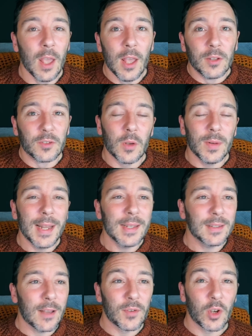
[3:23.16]
So
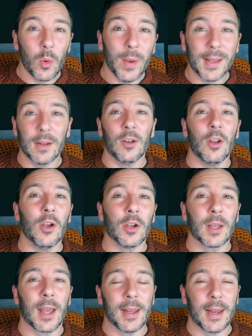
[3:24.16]
let's have a quick
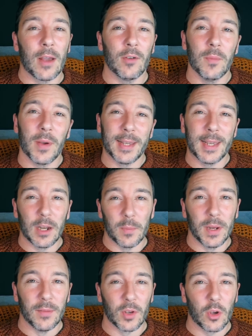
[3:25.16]
look at how you might get a
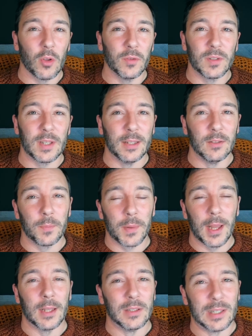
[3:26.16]
bit of a content
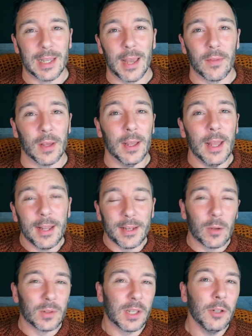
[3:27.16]
plan together.
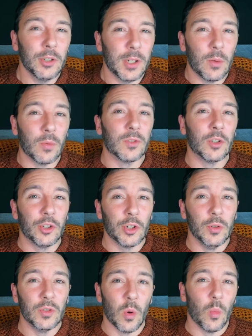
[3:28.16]
Now, essentially, you want to
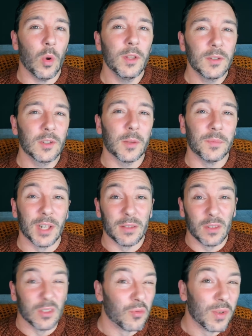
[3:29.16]
choose one
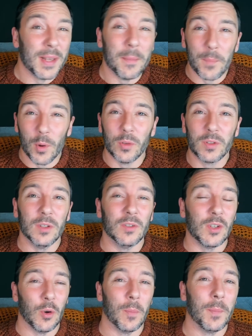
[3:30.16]
subject that's really important
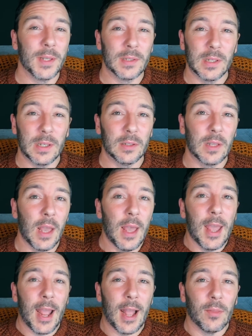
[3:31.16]
to your business,
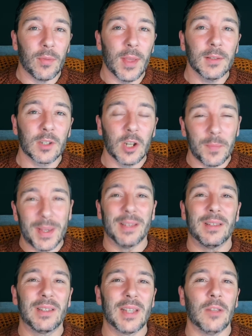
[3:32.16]
and that's going to be a
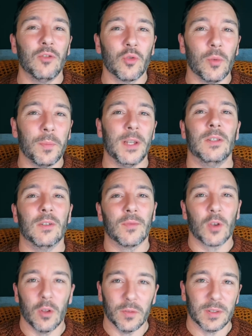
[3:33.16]
central piece of
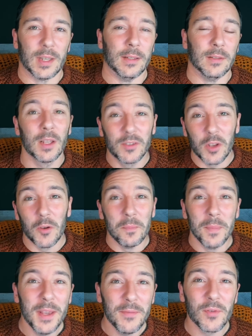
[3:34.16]
content. So
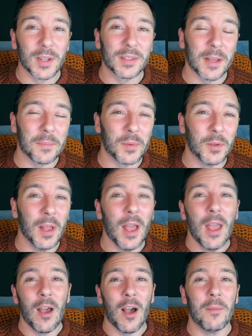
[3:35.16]
me, for example,
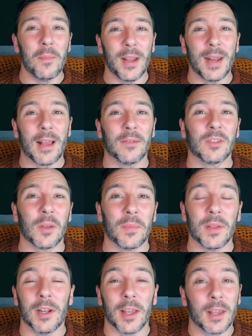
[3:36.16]
I might have
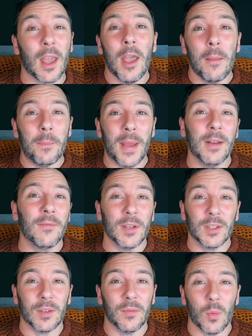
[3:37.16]
something like
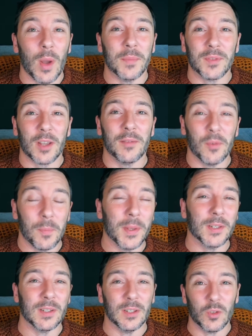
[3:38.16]
benefits of a website for
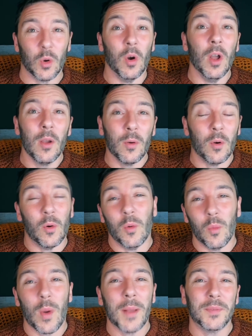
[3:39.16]
business, or
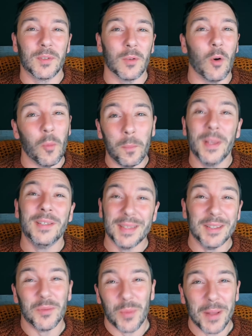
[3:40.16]

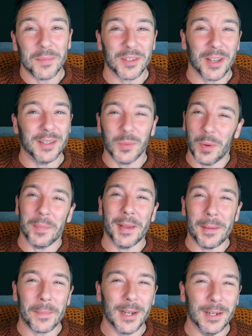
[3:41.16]
business websites would be
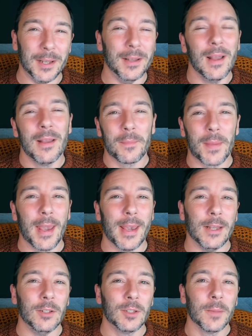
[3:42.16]
a pillar
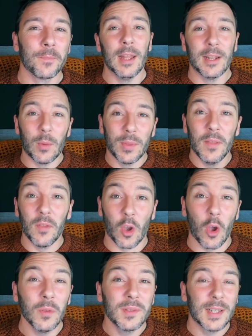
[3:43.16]
page. Now, within the
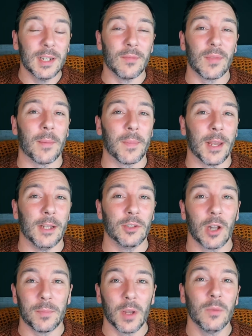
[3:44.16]
content of that page,
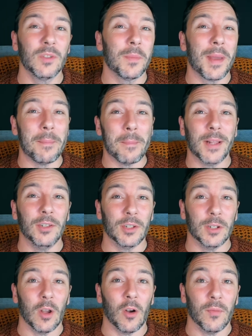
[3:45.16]
I'm going to make
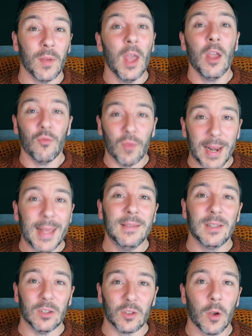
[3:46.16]
mention of
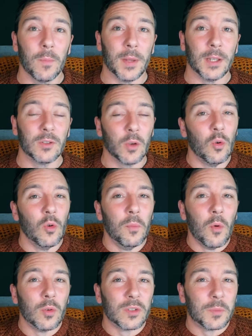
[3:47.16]
related topics or
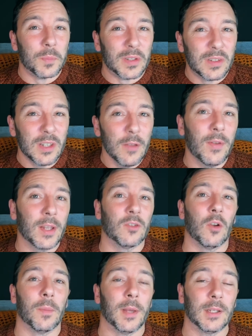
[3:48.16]
more specific
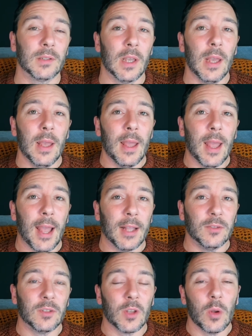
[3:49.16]
topics. And
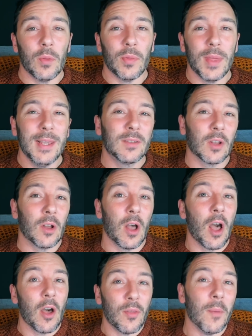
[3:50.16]
so these are
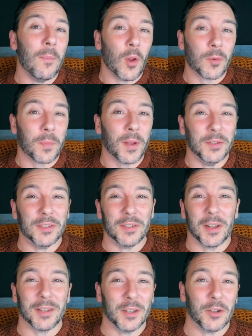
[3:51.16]
other blog posts that
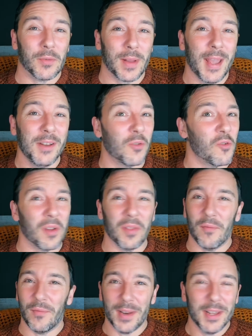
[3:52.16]
I can create or other
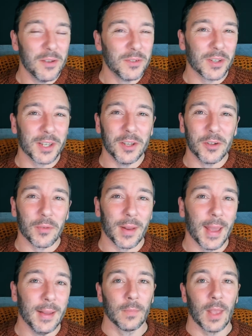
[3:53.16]
videos I can
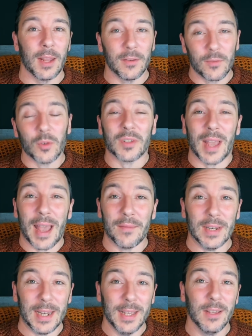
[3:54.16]
create. And of course, I have a
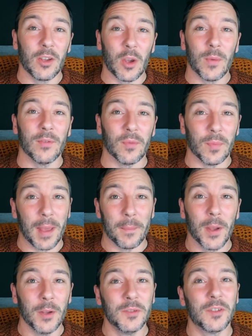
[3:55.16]
link going from that
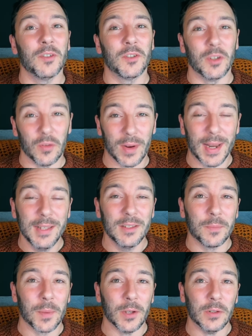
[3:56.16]
post to the related
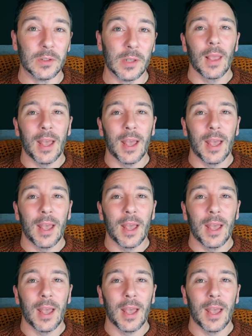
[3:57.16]
post.